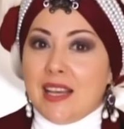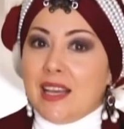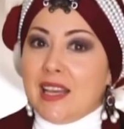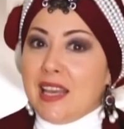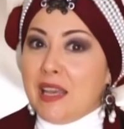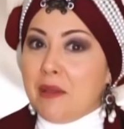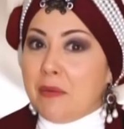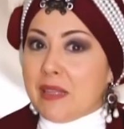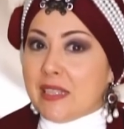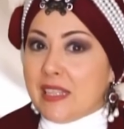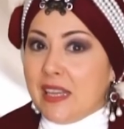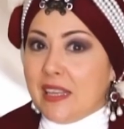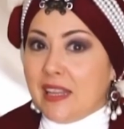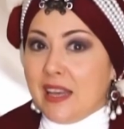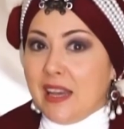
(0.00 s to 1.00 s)
So the
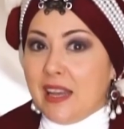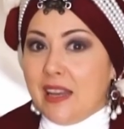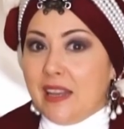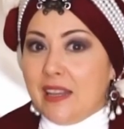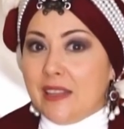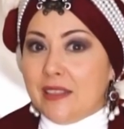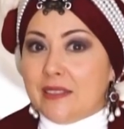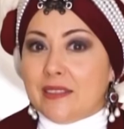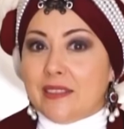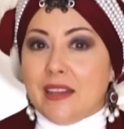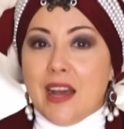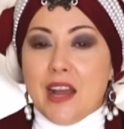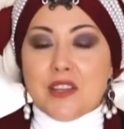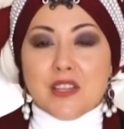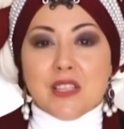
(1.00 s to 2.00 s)
list of qualities should
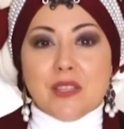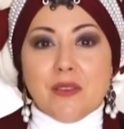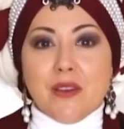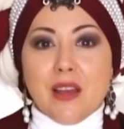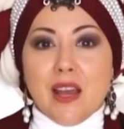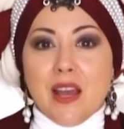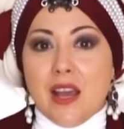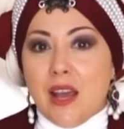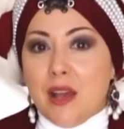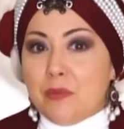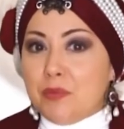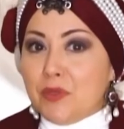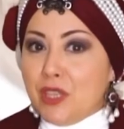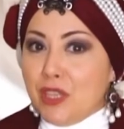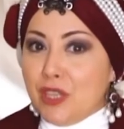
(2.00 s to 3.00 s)
contain the
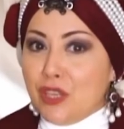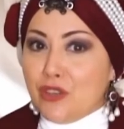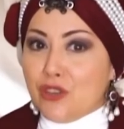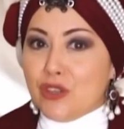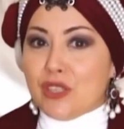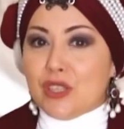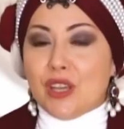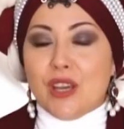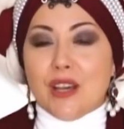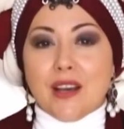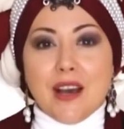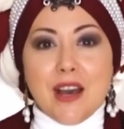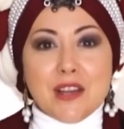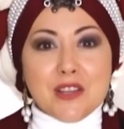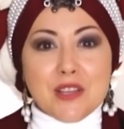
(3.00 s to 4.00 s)
state of the physical
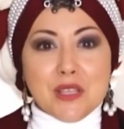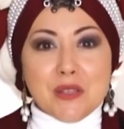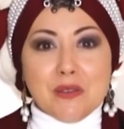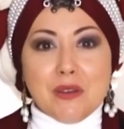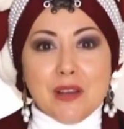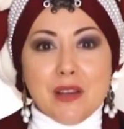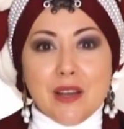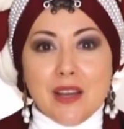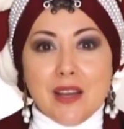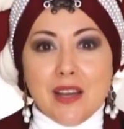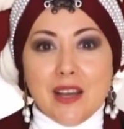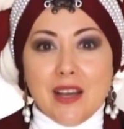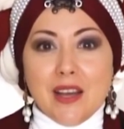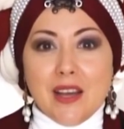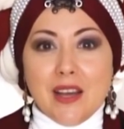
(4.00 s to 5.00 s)
body, the
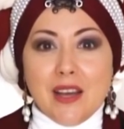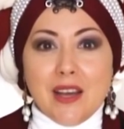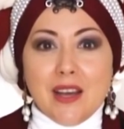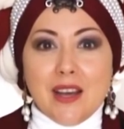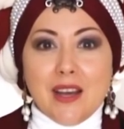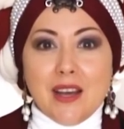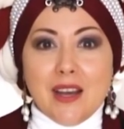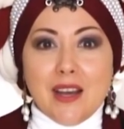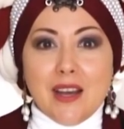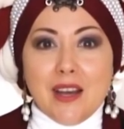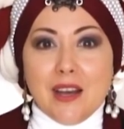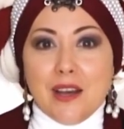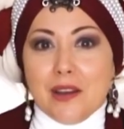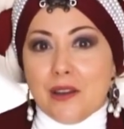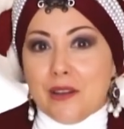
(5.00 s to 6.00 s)
emotional,
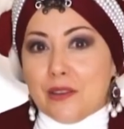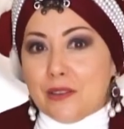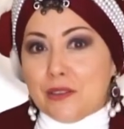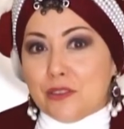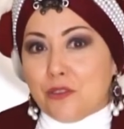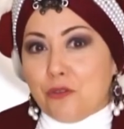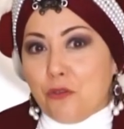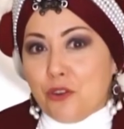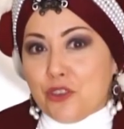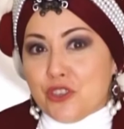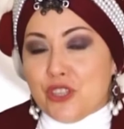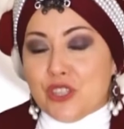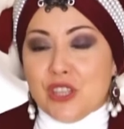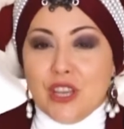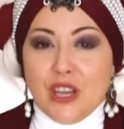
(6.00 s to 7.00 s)
mental, and
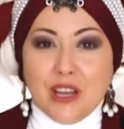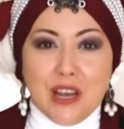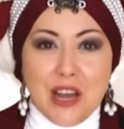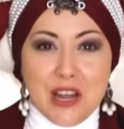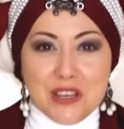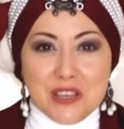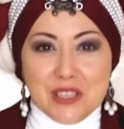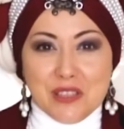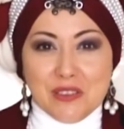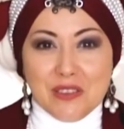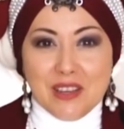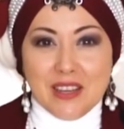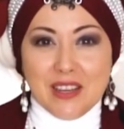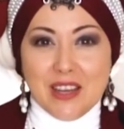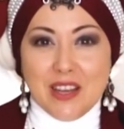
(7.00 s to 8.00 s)
creative
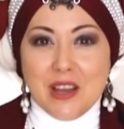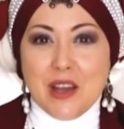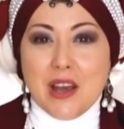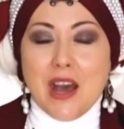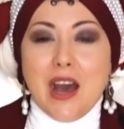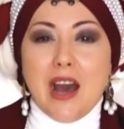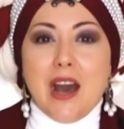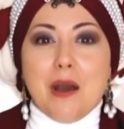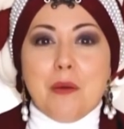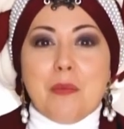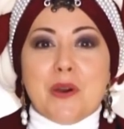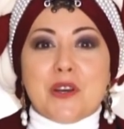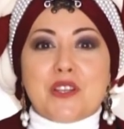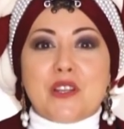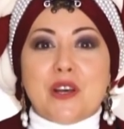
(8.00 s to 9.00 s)
qualities,
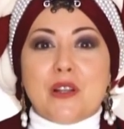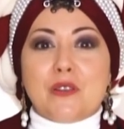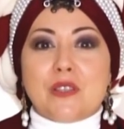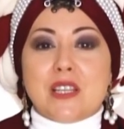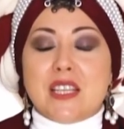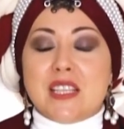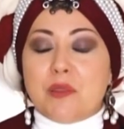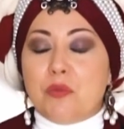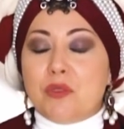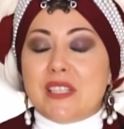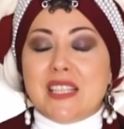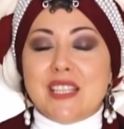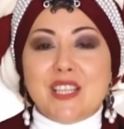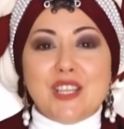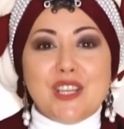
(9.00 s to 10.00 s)
Please don't
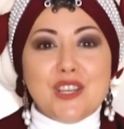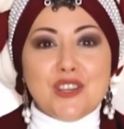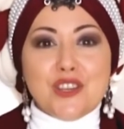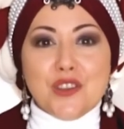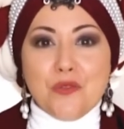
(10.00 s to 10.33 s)
forget